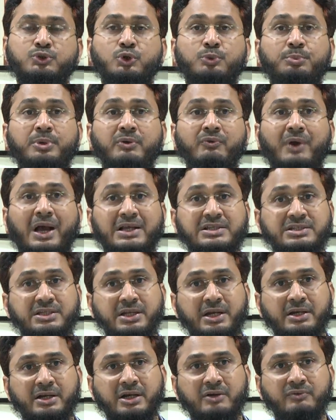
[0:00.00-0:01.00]
should be
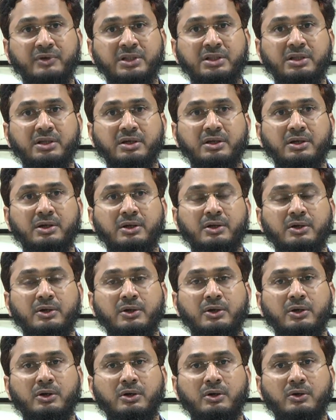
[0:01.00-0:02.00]
vaccinated with
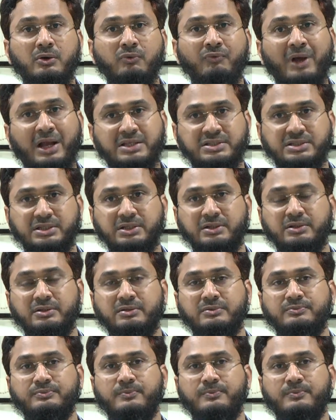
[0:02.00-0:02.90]
vaccine.